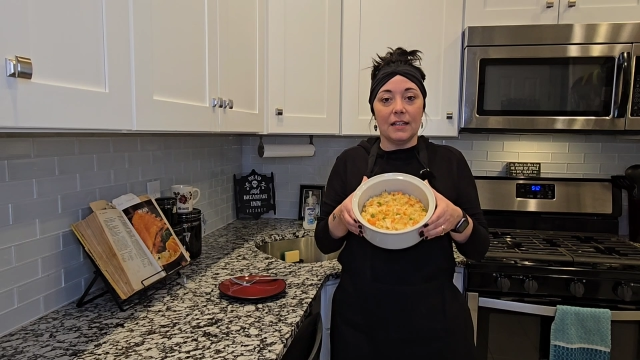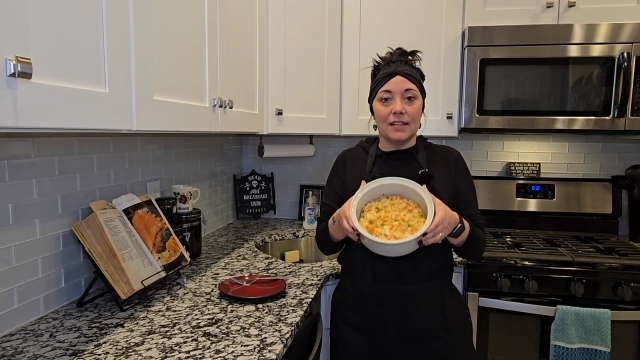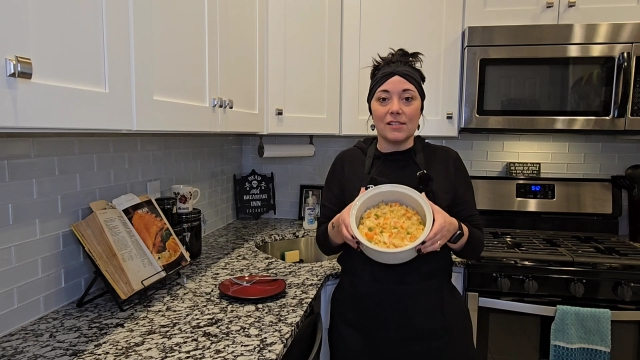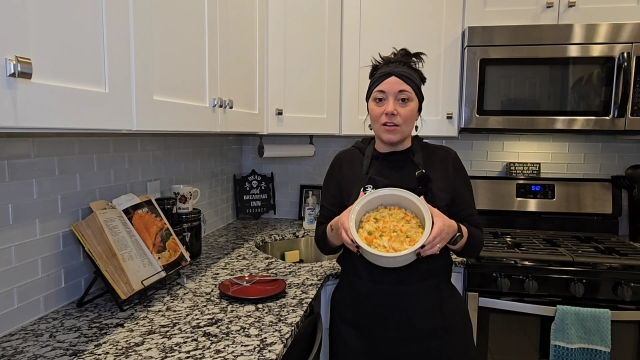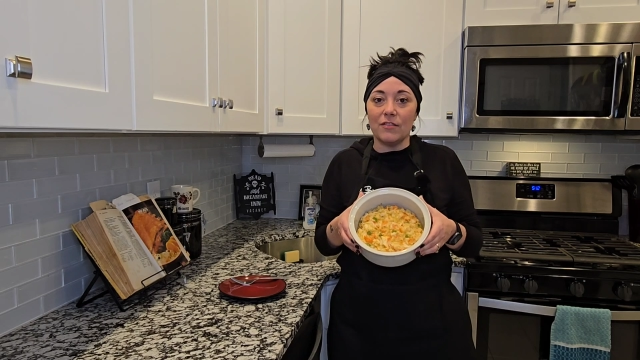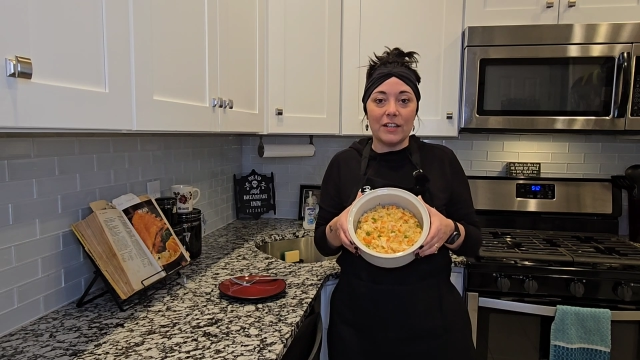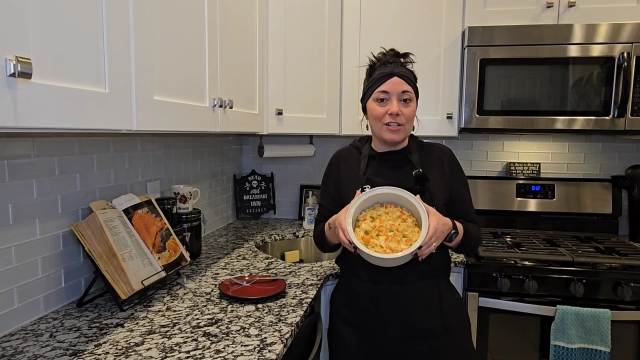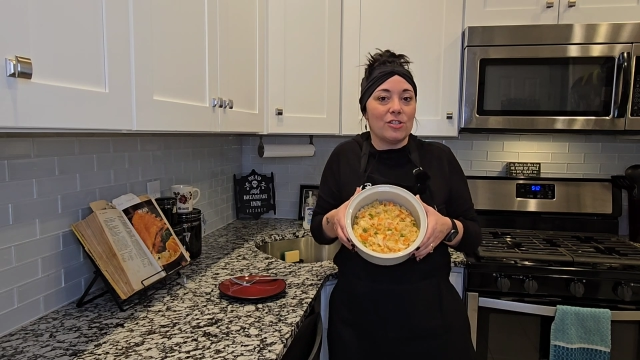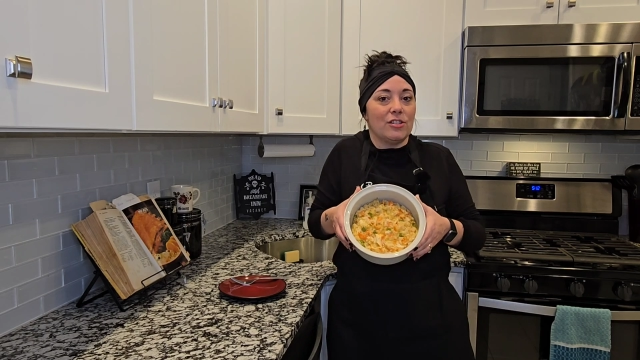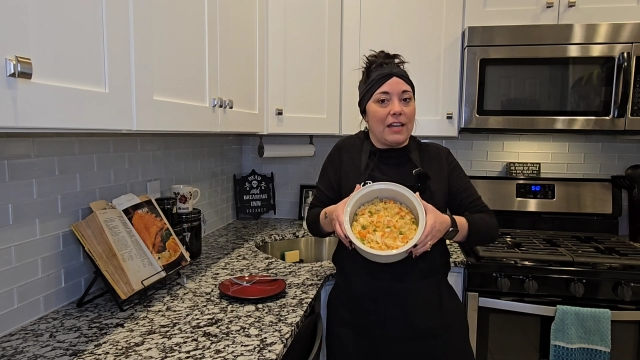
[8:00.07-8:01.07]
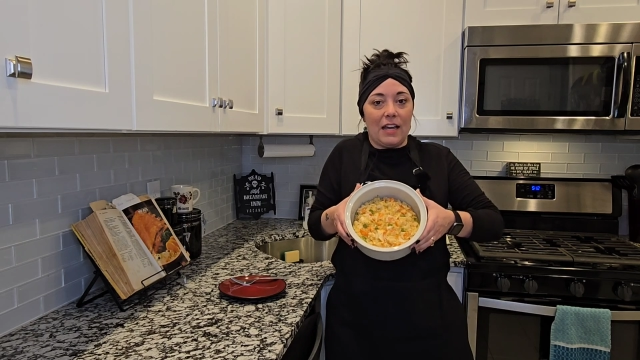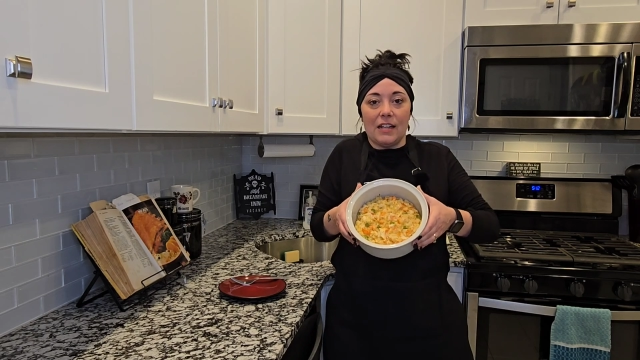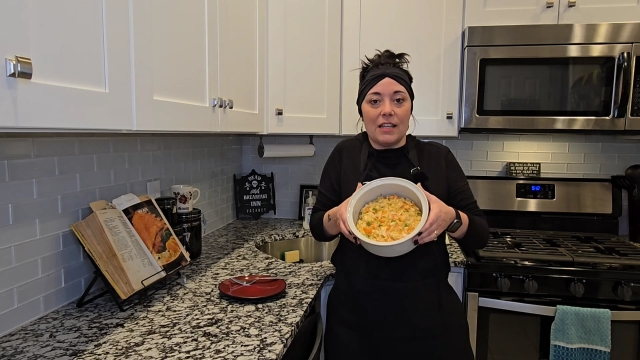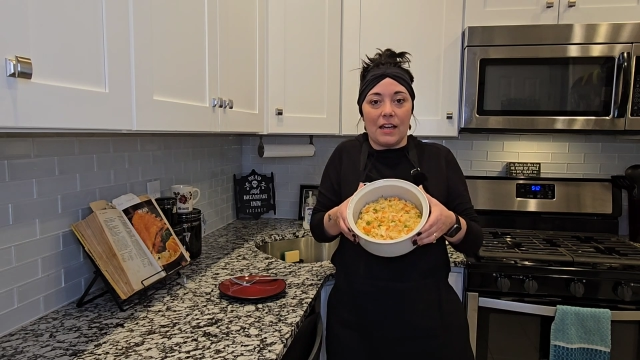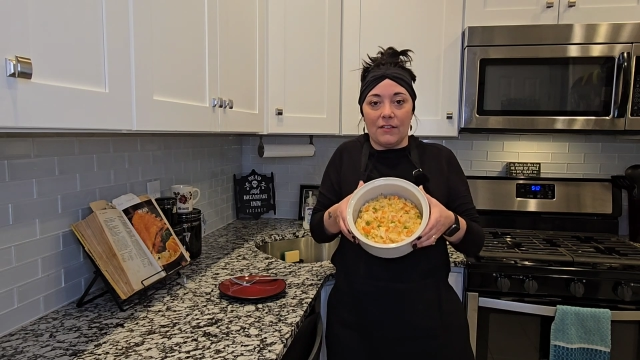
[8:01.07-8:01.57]
It's all finished out
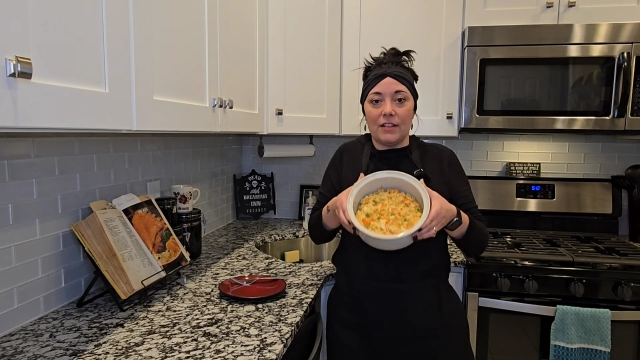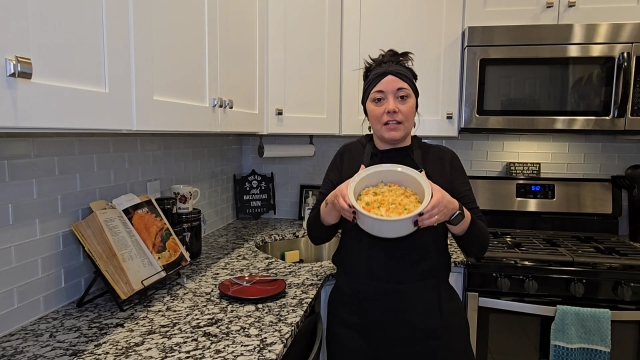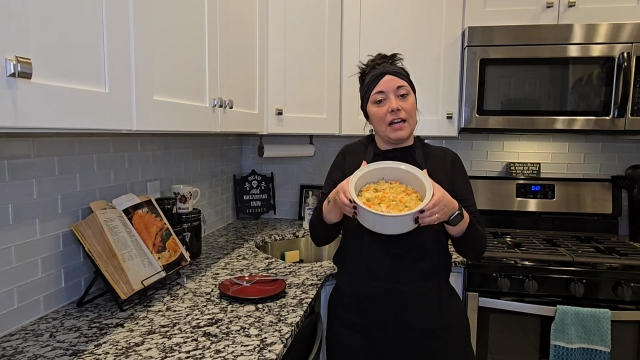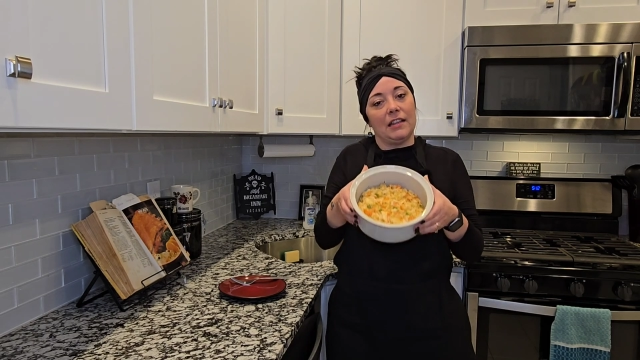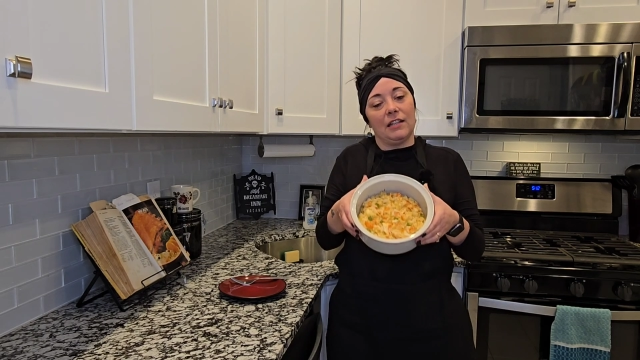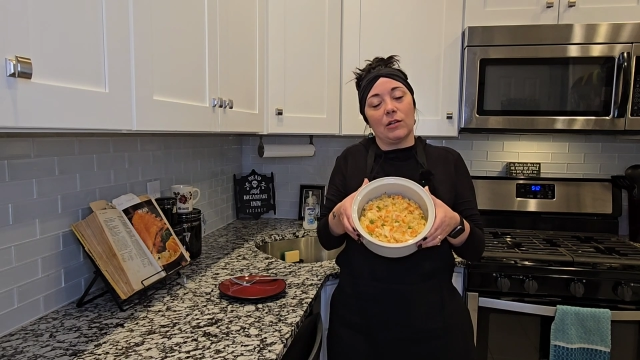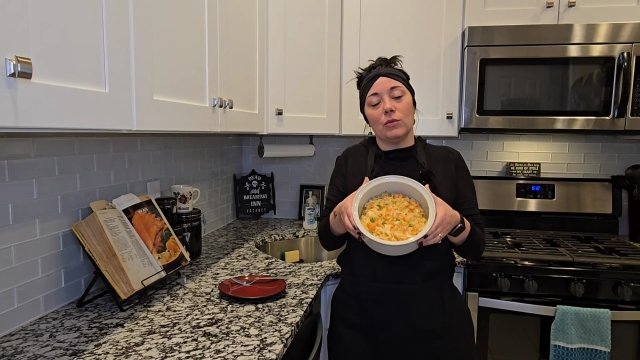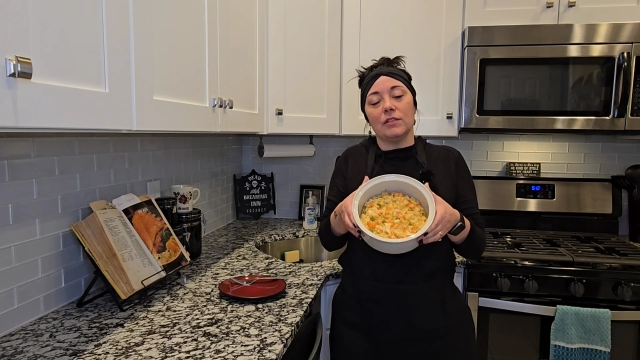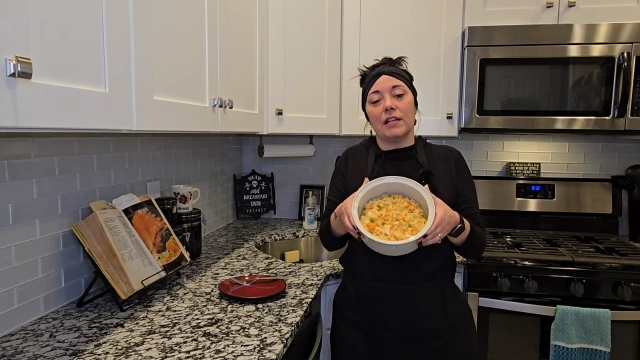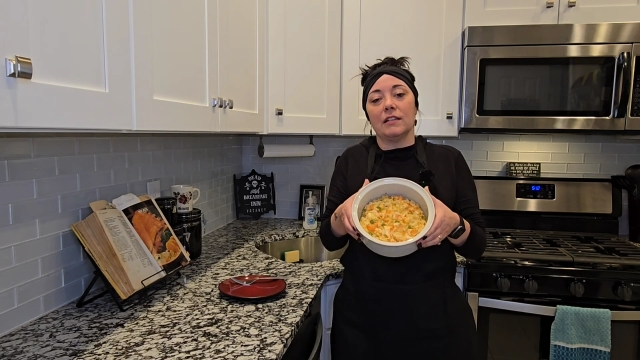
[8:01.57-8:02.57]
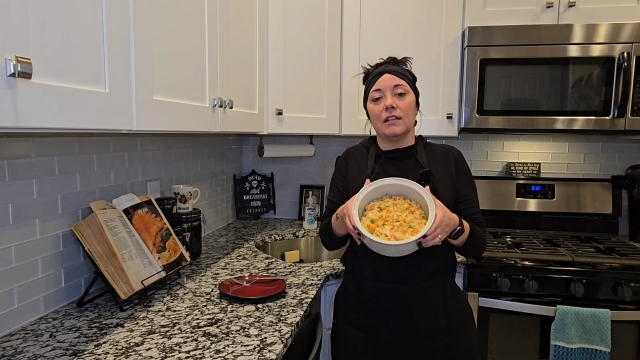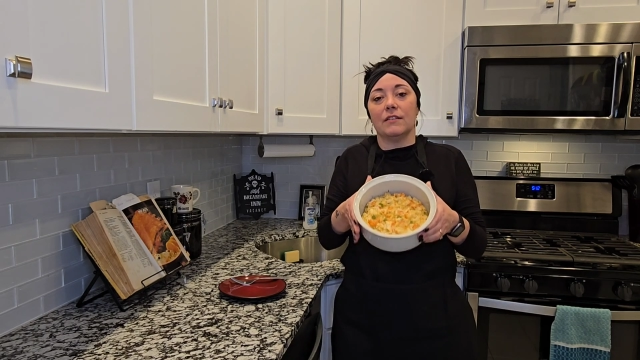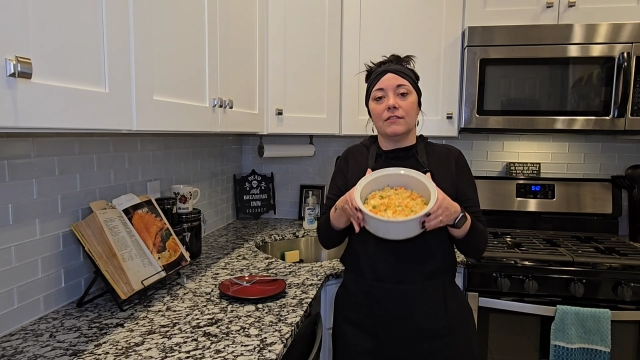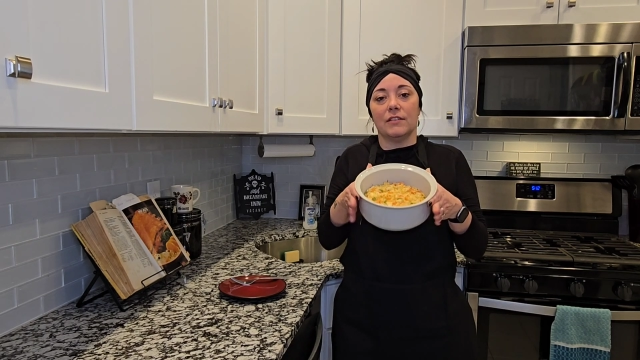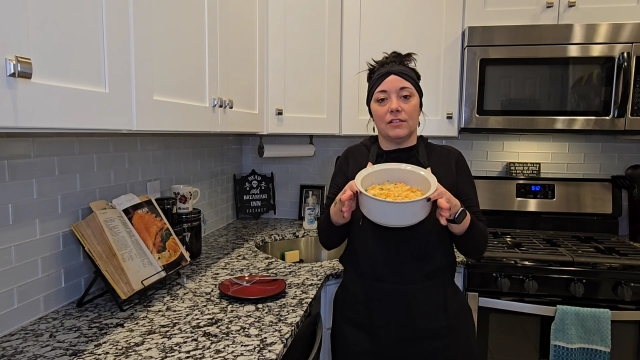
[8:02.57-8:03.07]
of the oven. I let it cool down
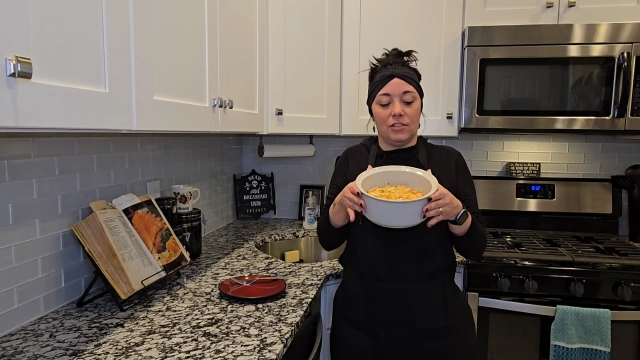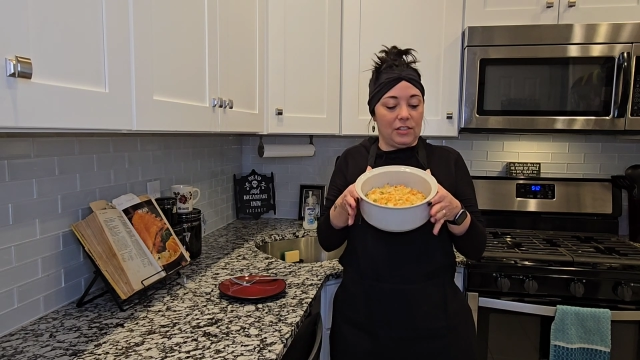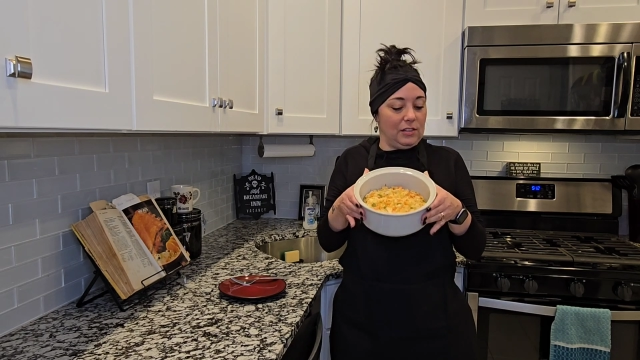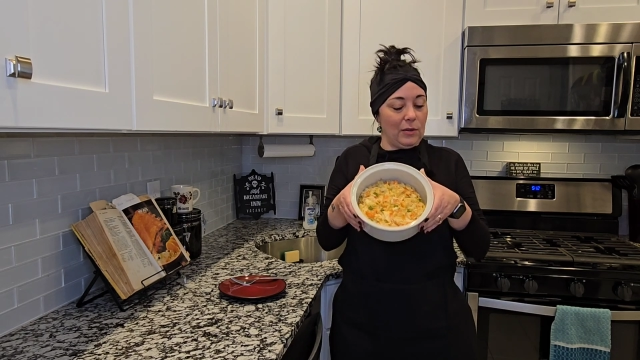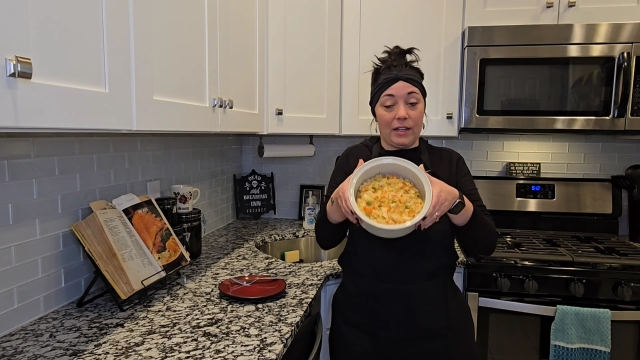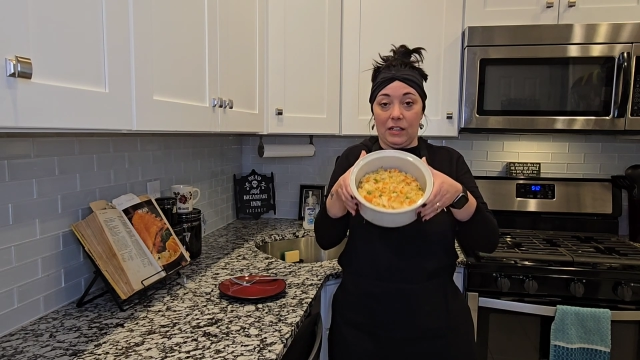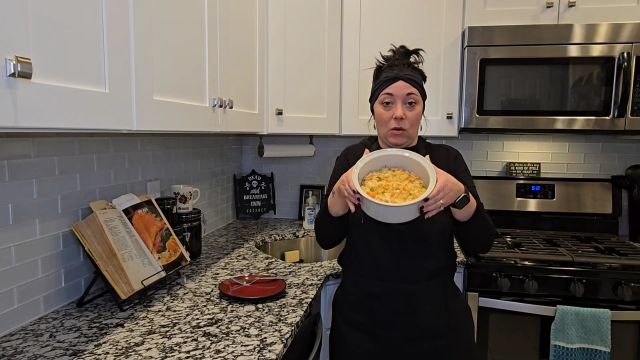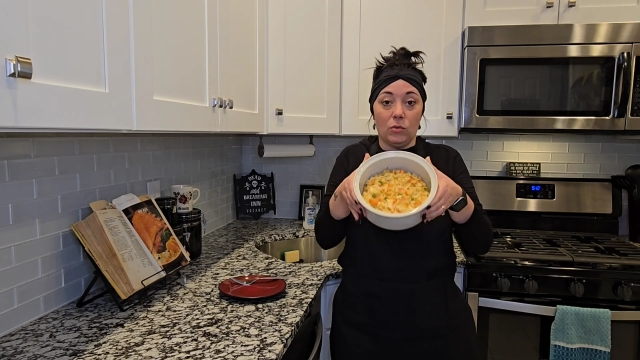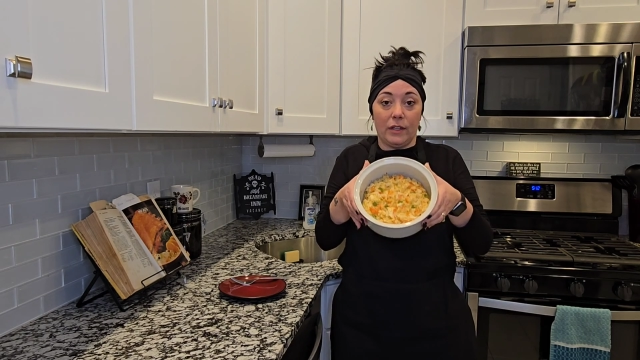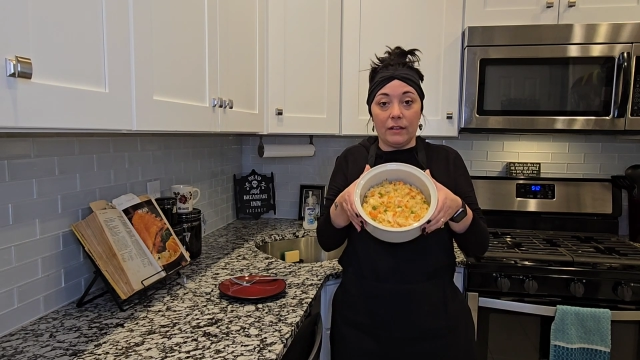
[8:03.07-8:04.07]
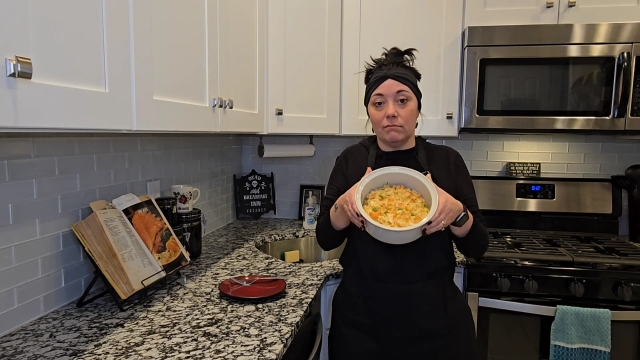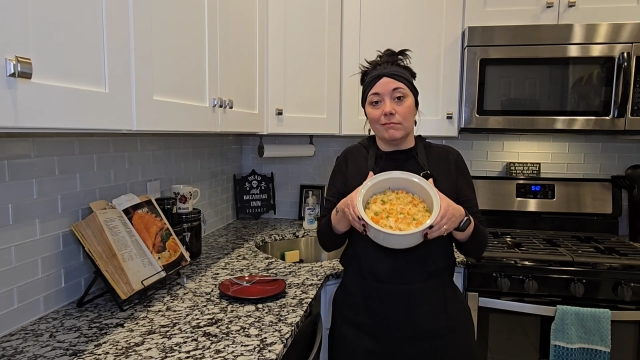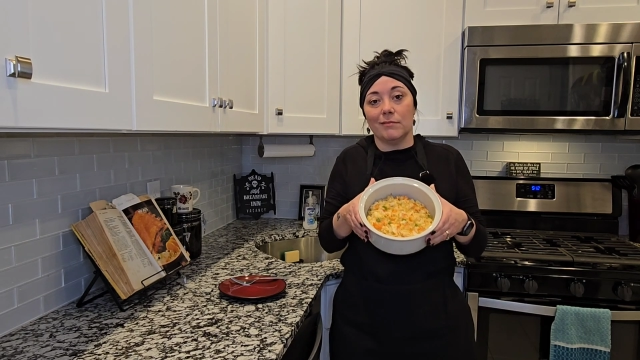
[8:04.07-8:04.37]
enough just so I could hold it.